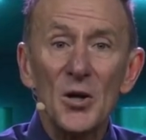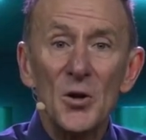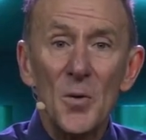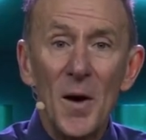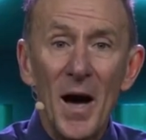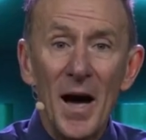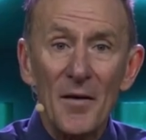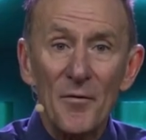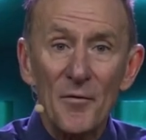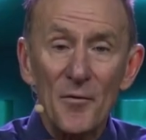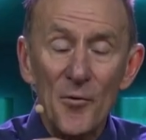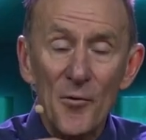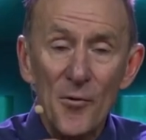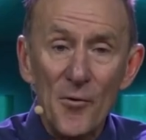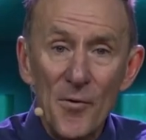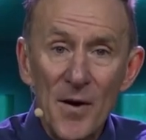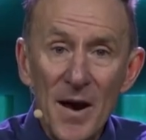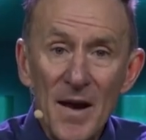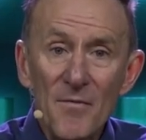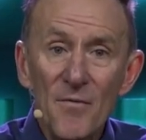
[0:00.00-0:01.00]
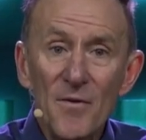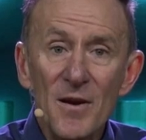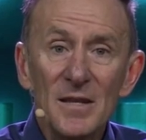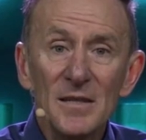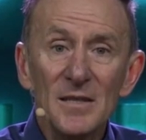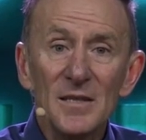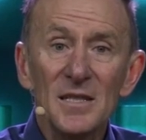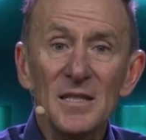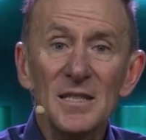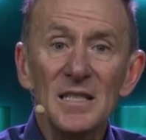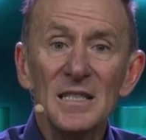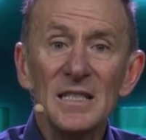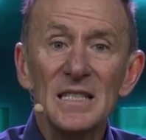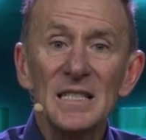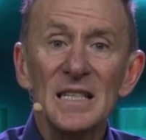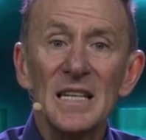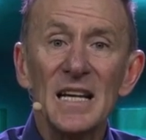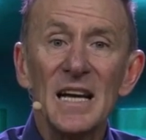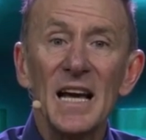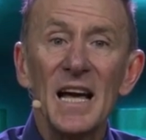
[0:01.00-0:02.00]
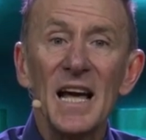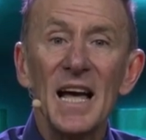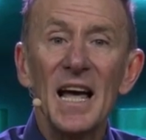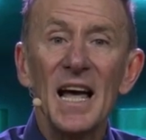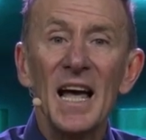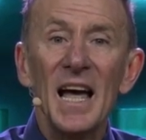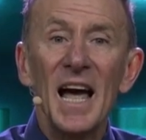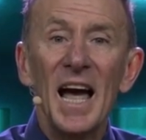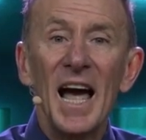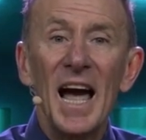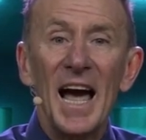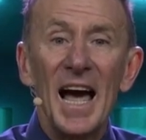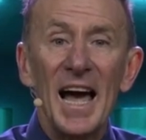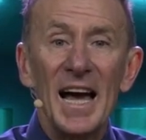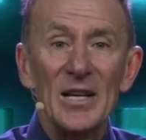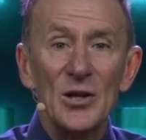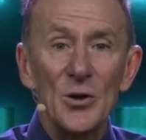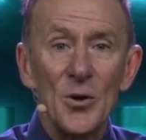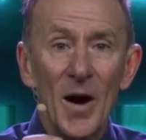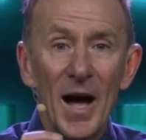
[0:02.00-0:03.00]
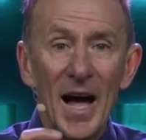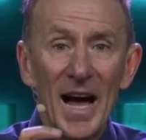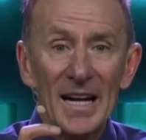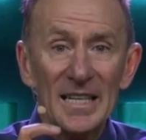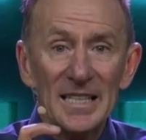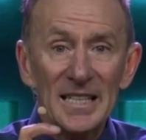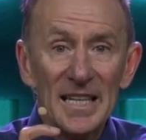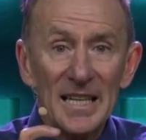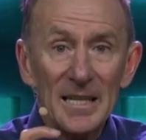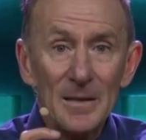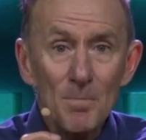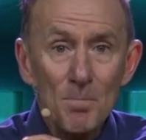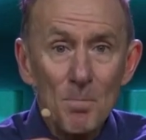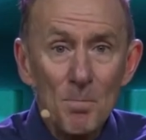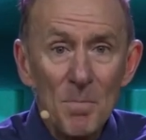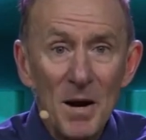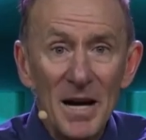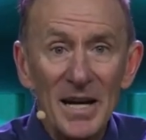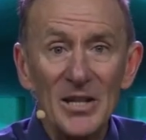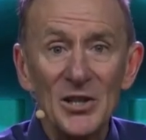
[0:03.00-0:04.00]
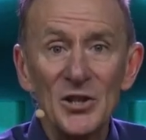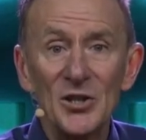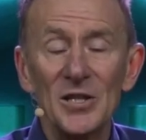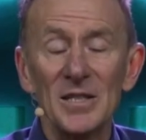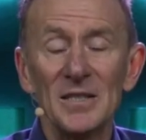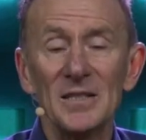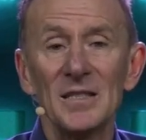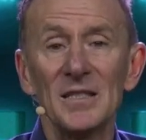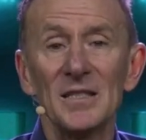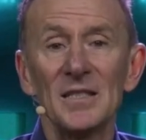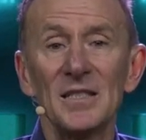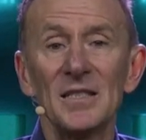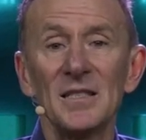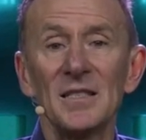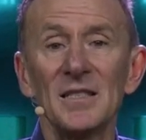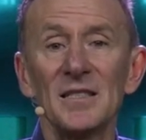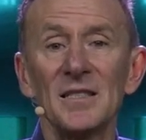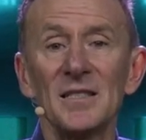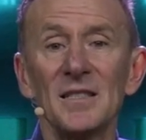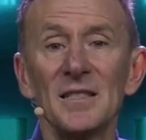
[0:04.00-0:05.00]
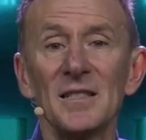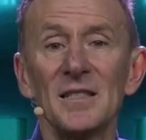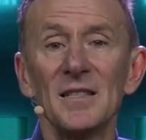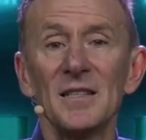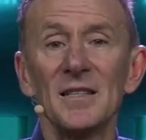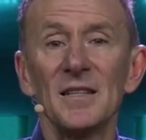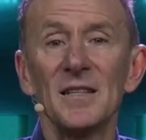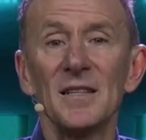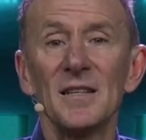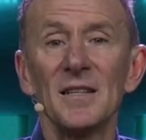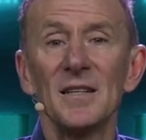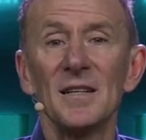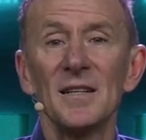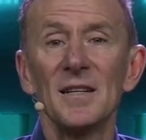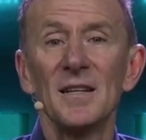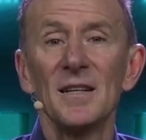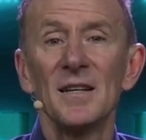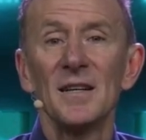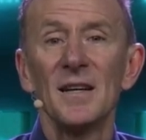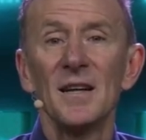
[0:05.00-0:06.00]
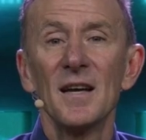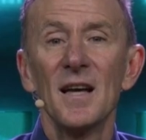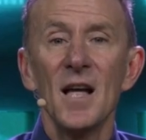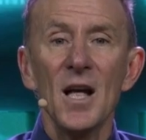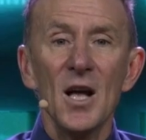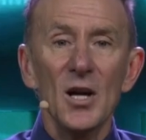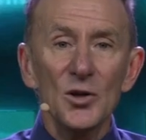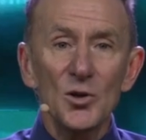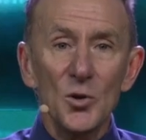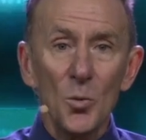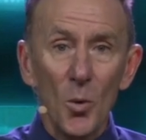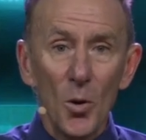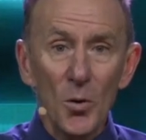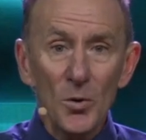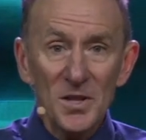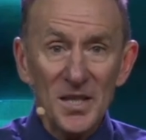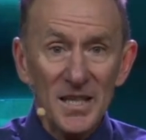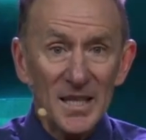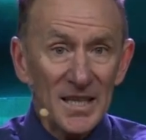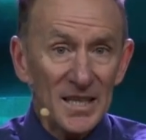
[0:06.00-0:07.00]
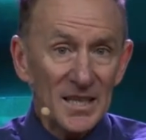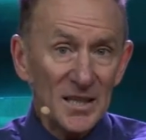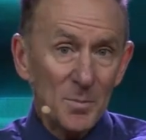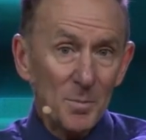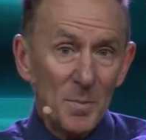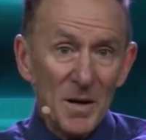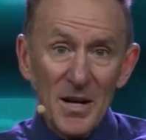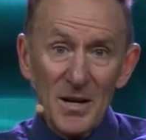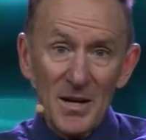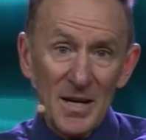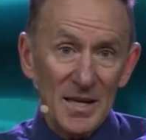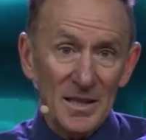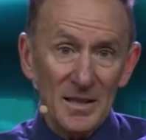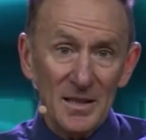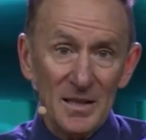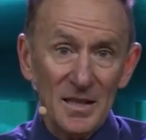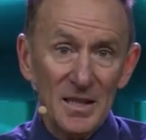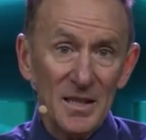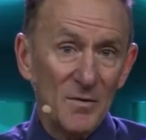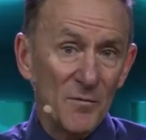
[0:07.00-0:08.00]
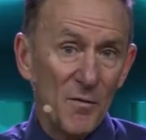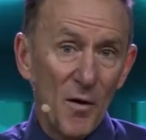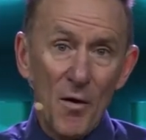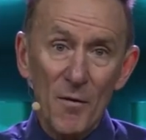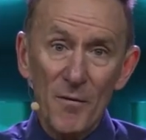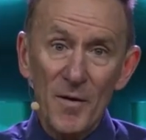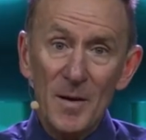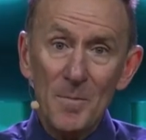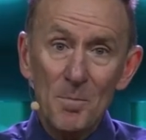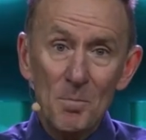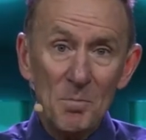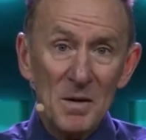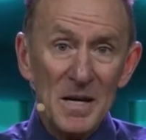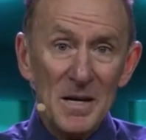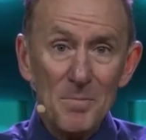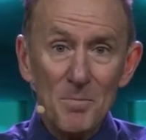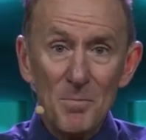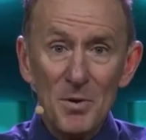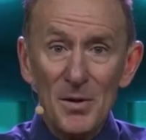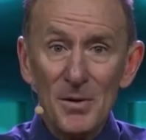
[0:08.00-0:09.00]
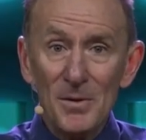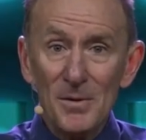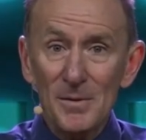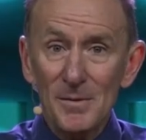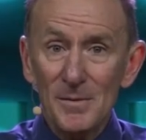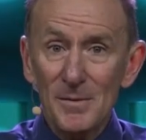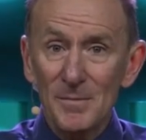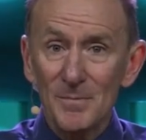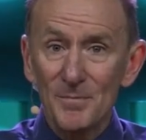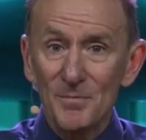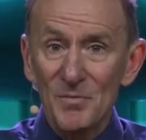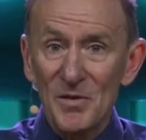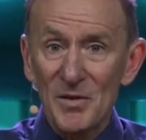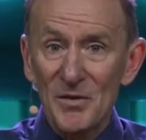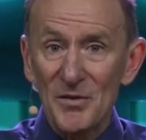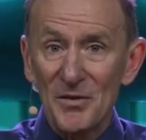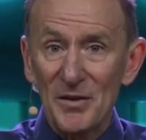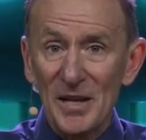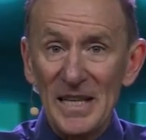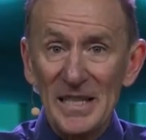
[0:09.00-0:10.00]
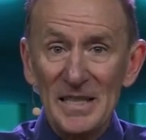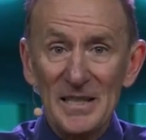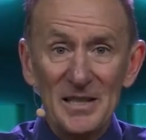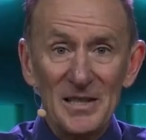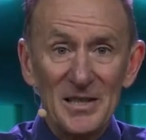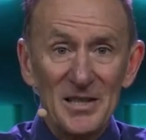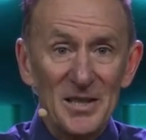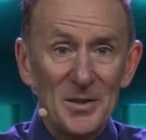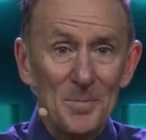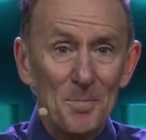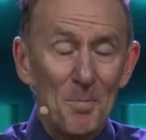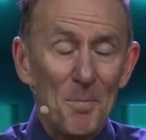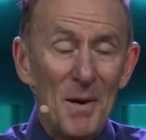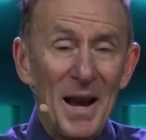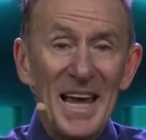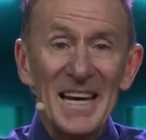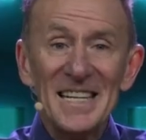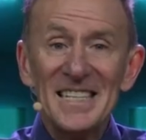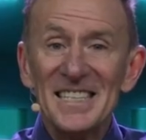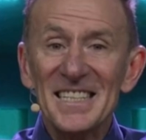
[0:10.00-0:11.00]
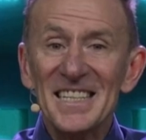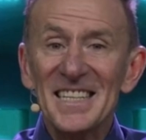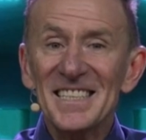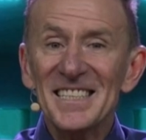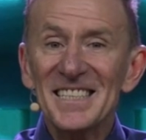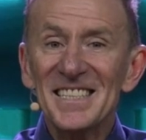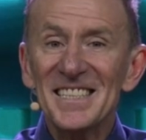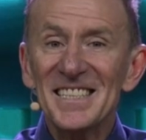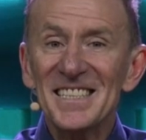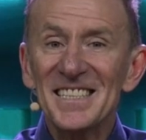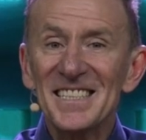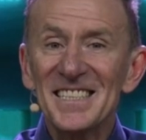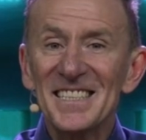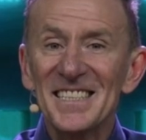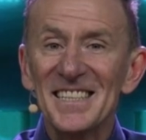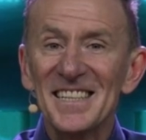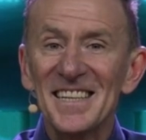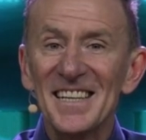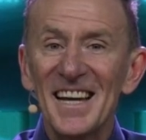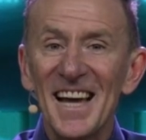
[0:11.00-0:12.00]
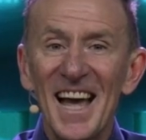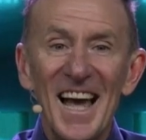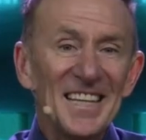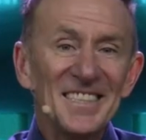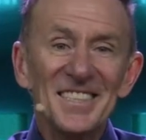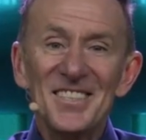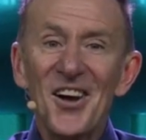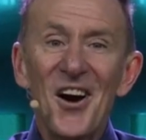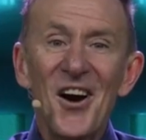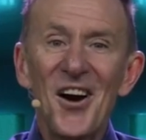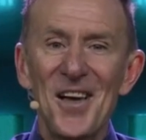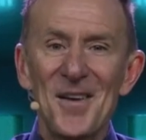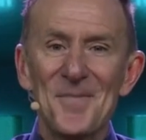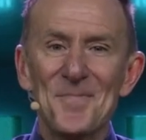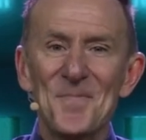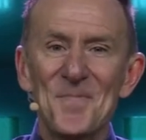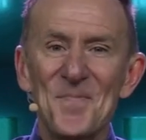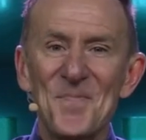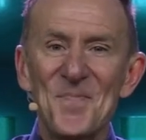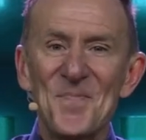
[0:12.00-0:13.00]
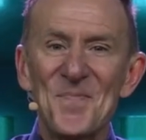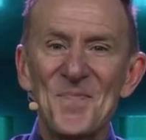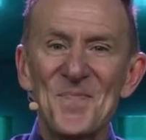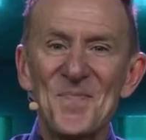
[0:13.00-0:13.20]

you have reverence, and you act in patience. Towards an experience involving people, things, places, and time.